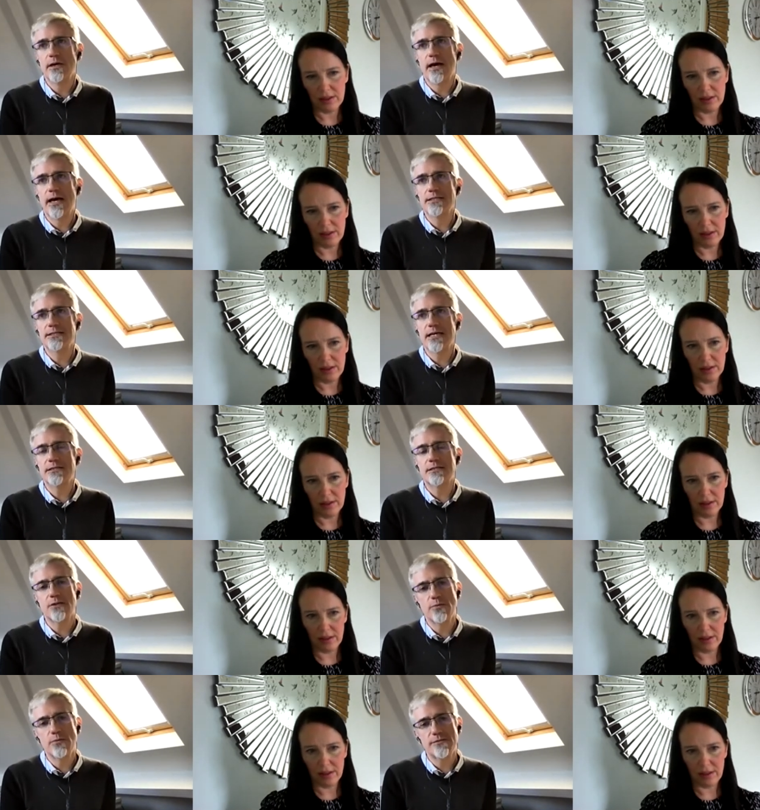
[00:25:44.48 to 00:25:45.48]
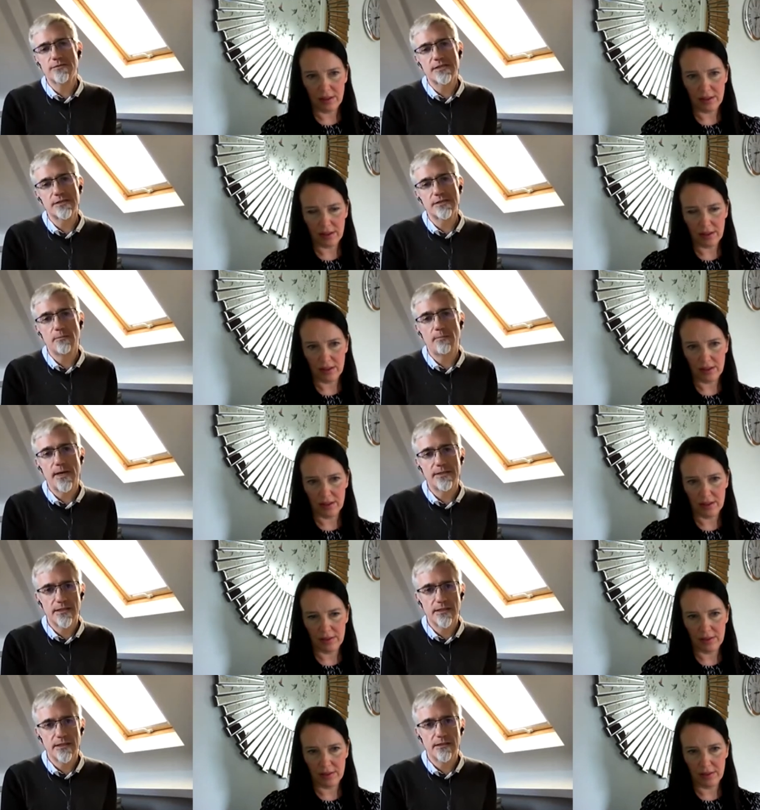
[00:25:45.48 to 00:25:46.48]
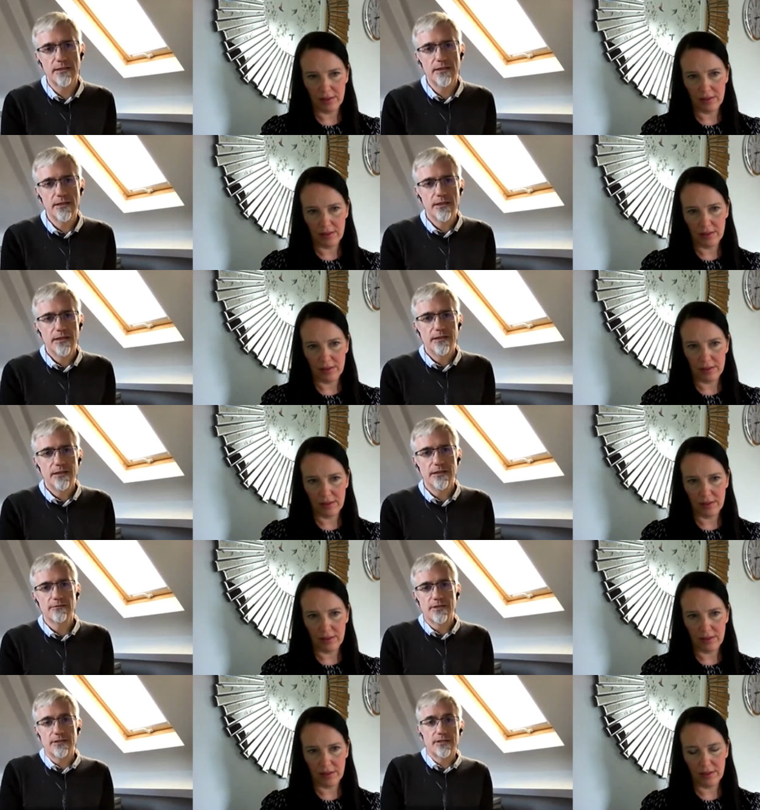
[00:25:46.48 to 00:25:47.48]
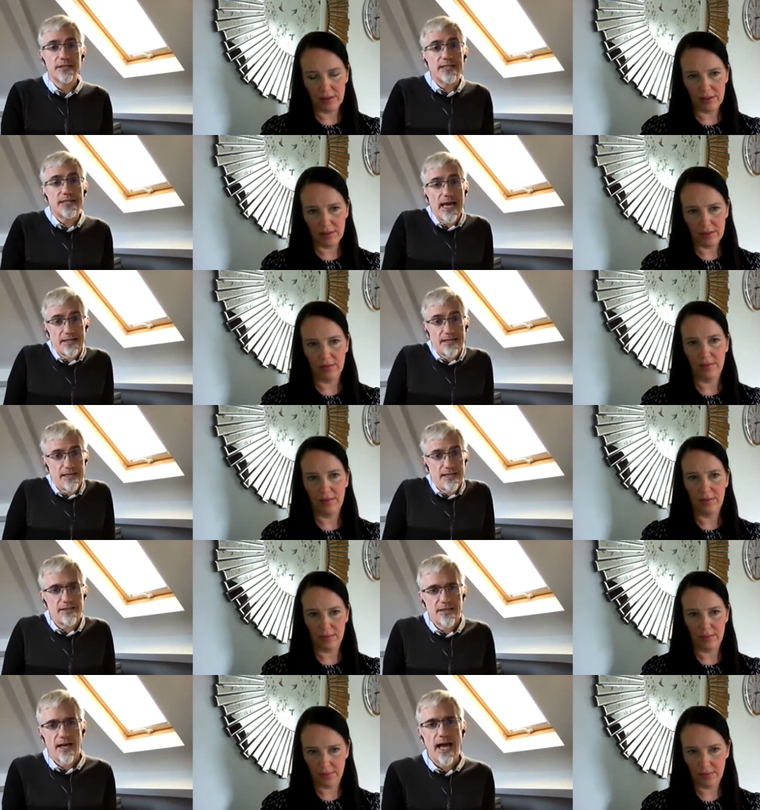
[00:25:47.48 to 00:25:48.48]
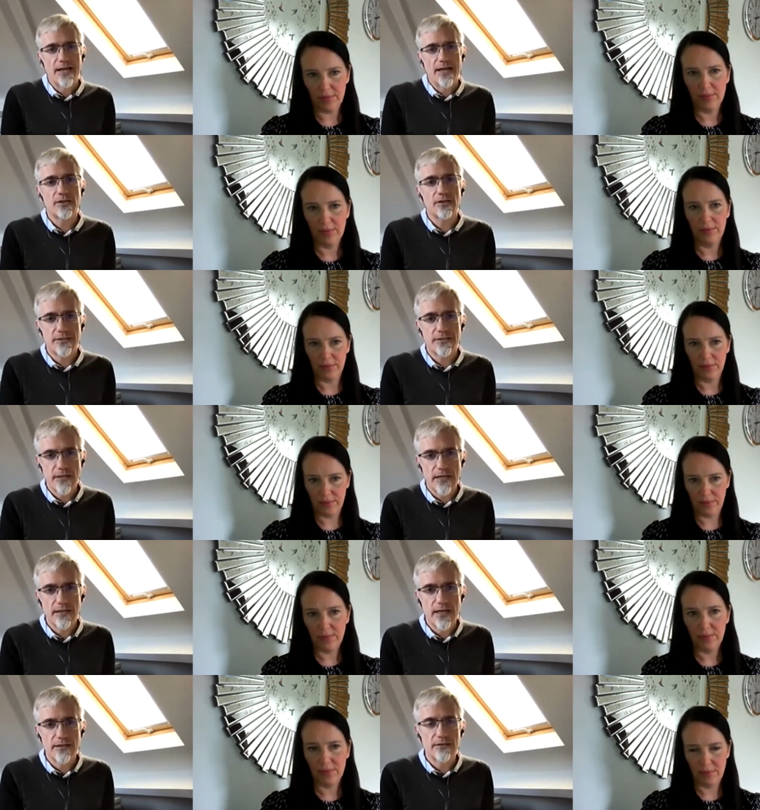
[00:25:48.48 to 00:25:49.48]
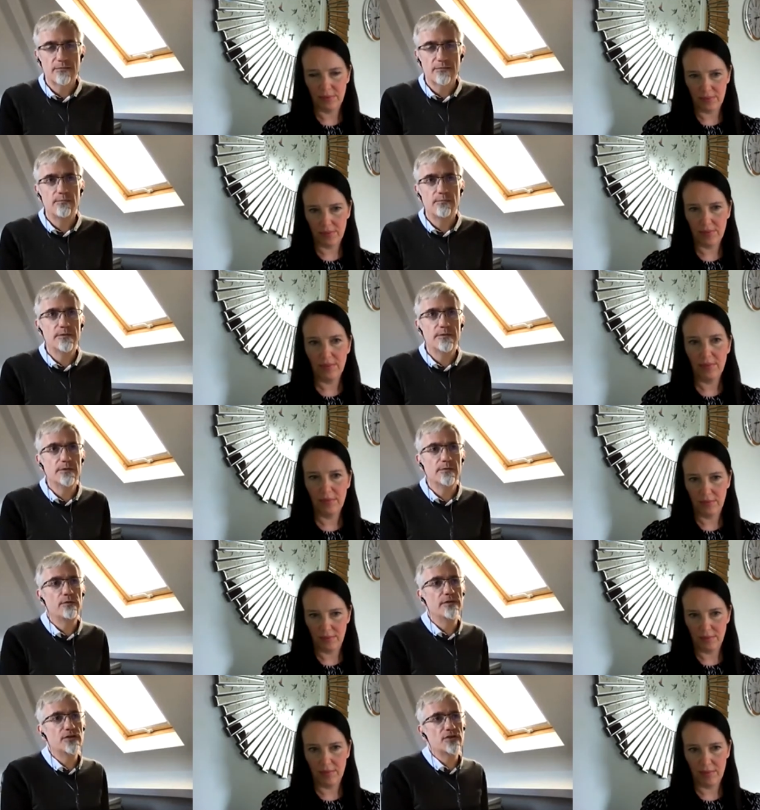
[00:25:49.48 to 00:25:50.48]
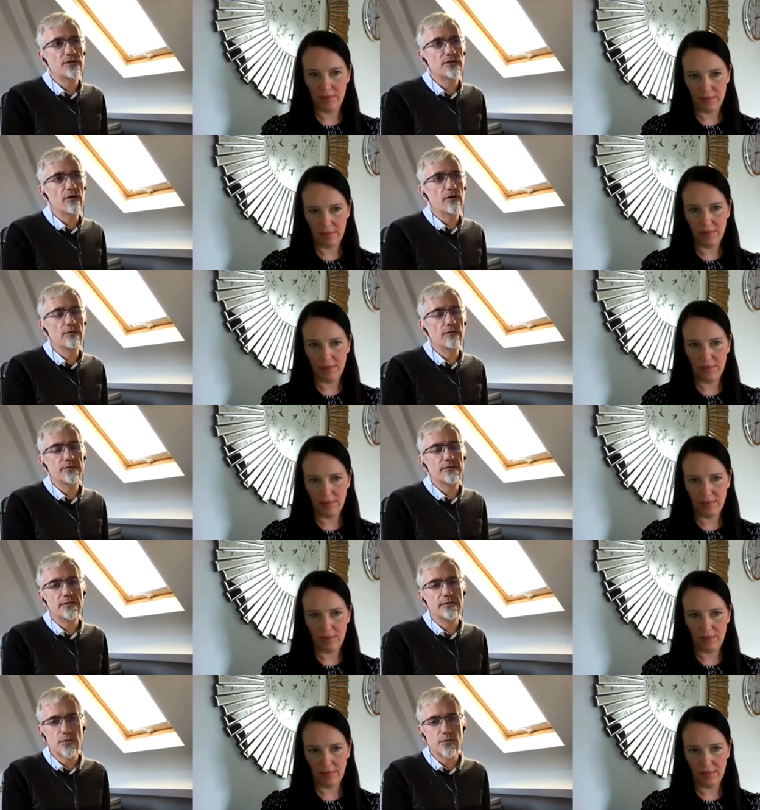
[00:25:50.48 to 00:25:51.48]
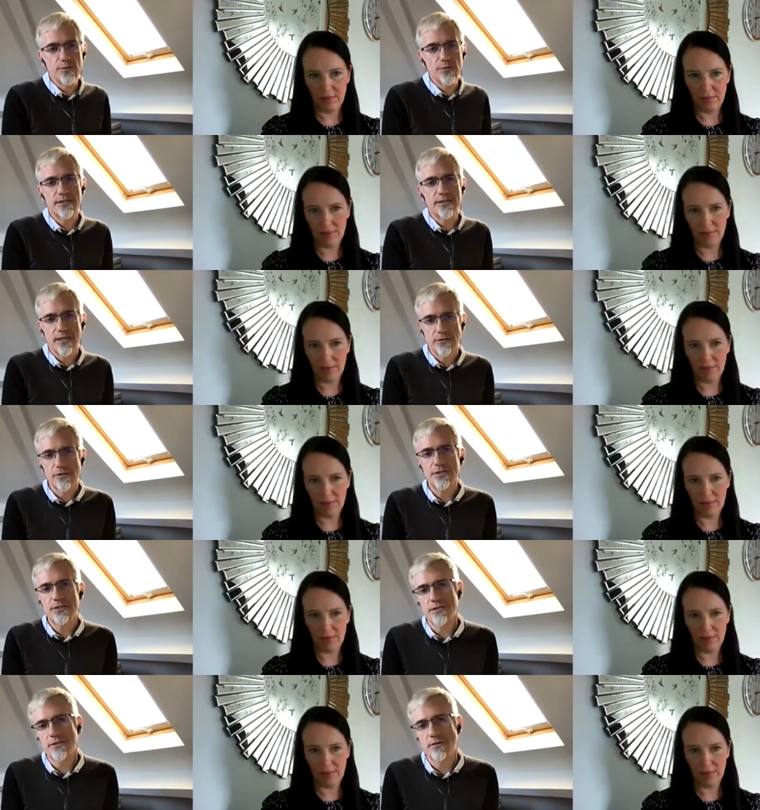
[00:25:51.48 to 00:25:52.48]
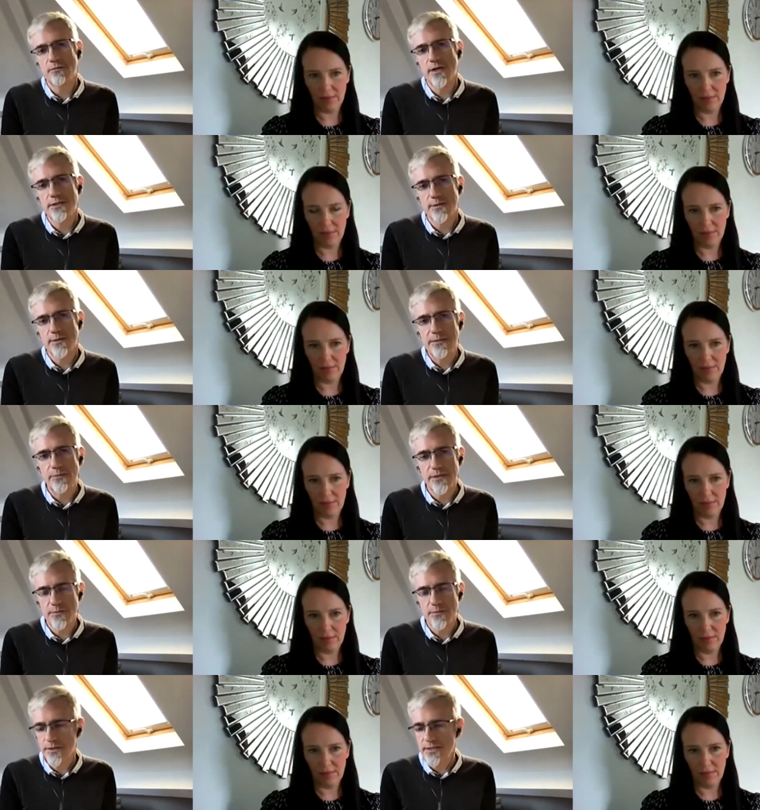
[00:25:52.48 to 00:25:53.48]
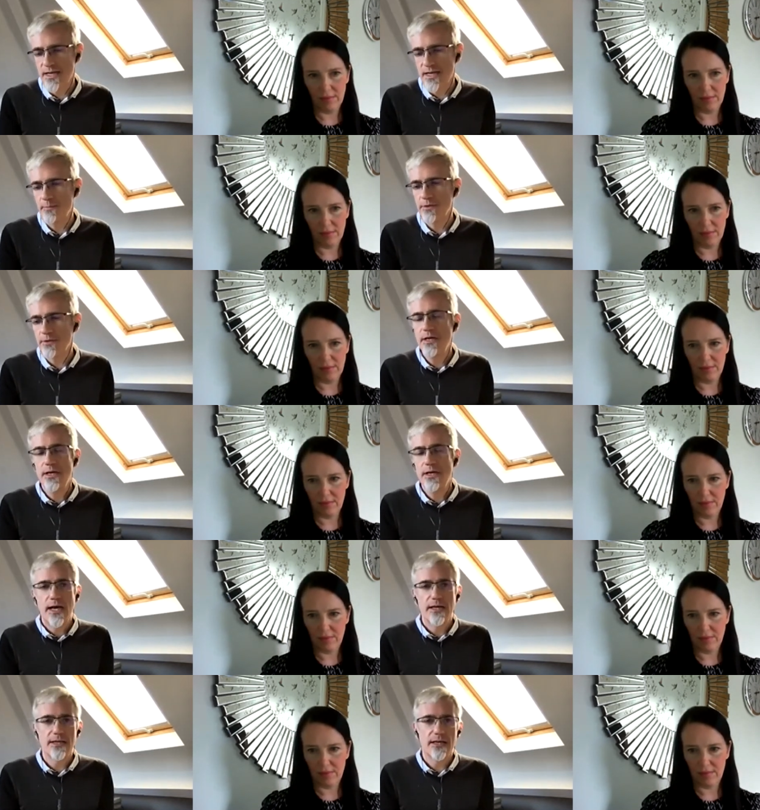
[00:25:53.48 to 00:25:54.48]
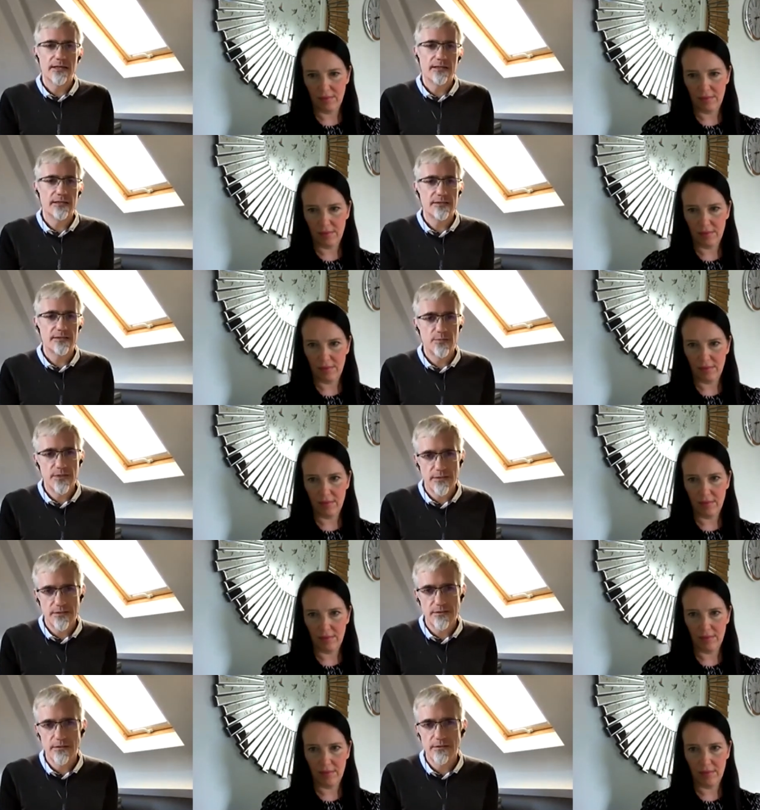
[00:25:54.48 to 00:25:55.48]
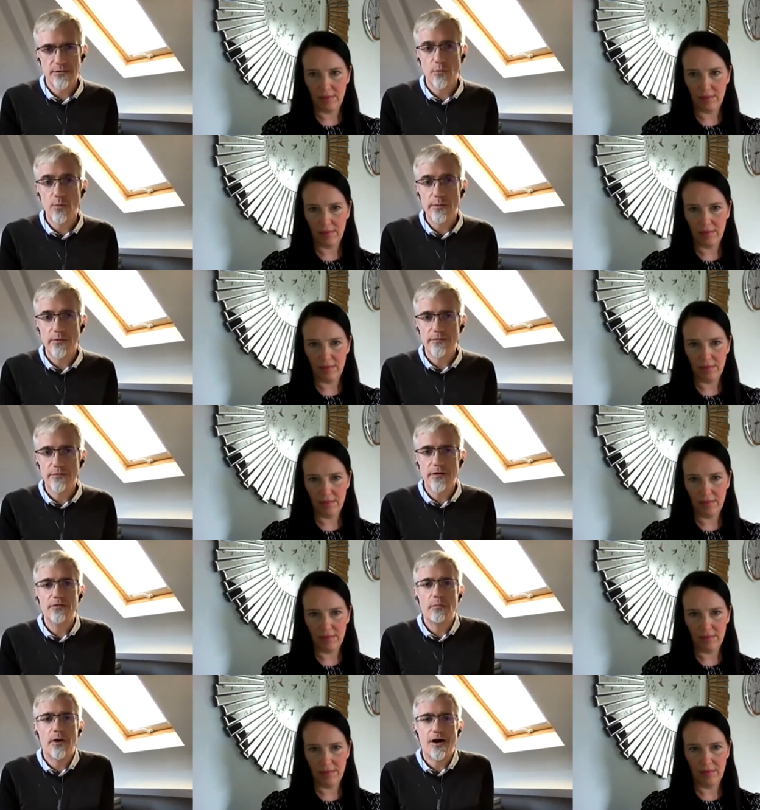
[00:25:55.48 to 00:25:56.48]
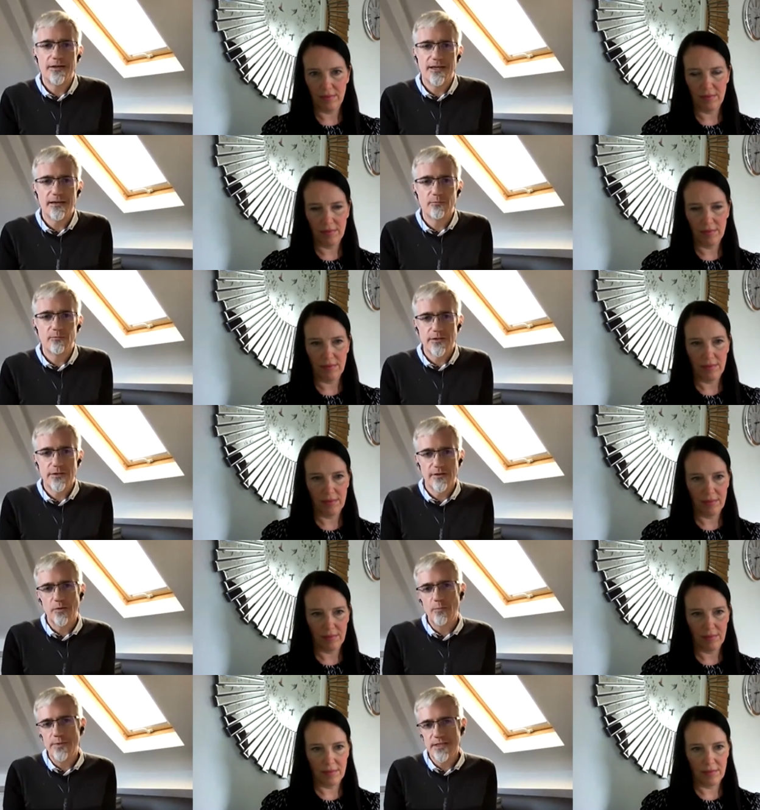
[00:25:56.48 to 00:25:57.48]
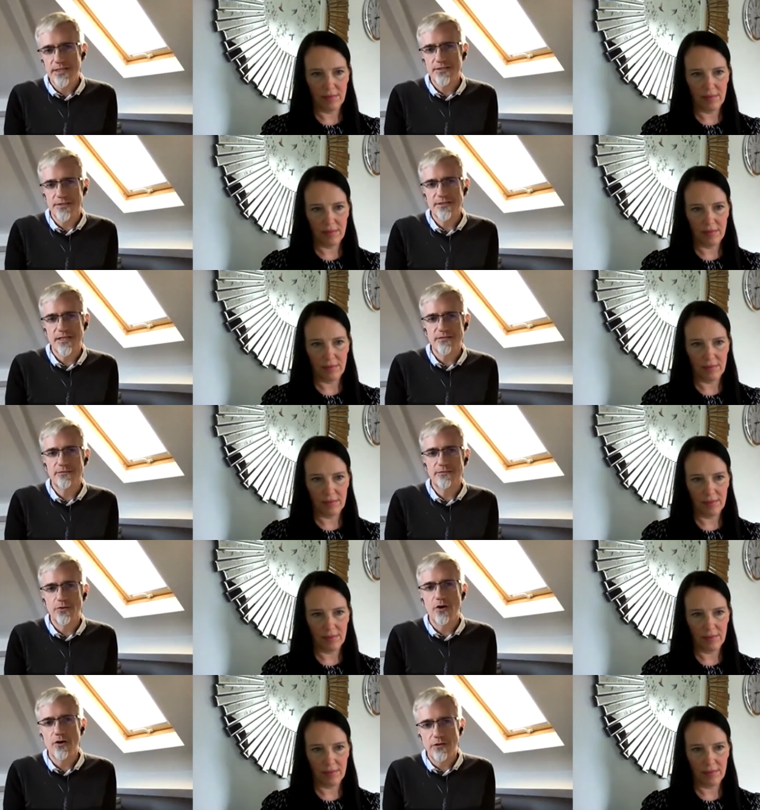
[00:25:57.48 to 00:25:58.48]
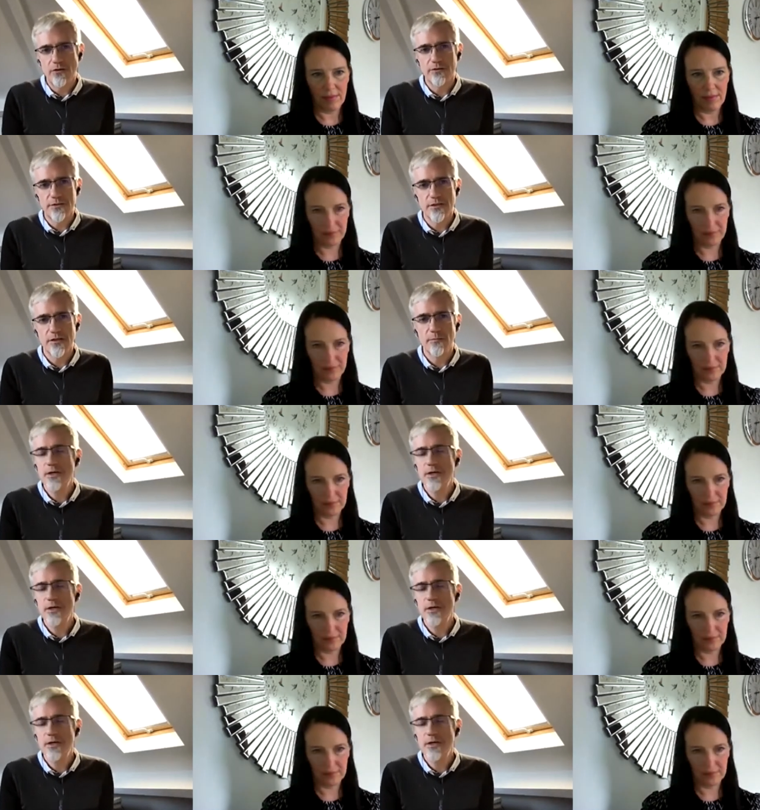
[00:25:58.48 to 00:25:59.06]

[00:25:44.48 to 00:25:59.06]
Speaker 1: as as so much of this is embedded in you know the, the tech sector and and and the provision of tools and technologies and software to enable this work to happen and that then is subject to the, the whim of, of the market and whether a company is successful or not long term